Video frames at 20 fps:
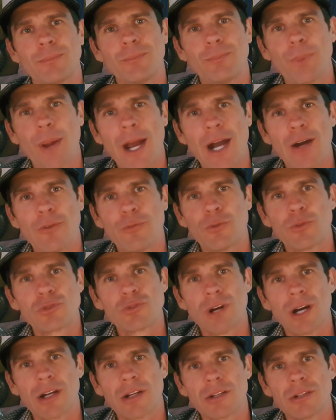Powerful
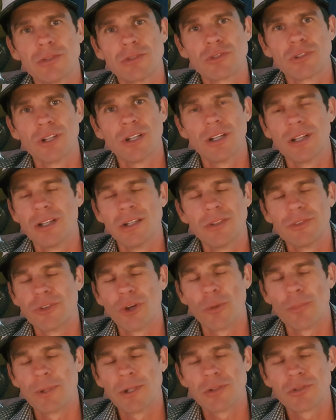drug control, uh,
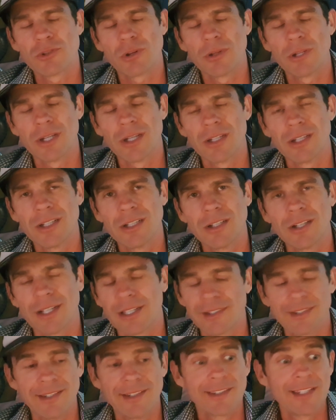doping control there. You know, like
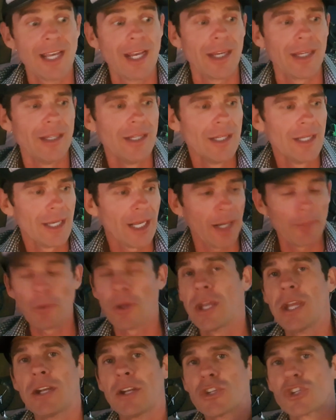it's insane. I'm not
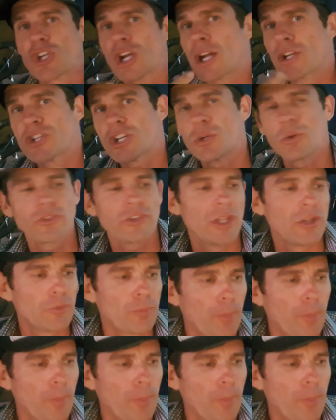here to judge anyone say it's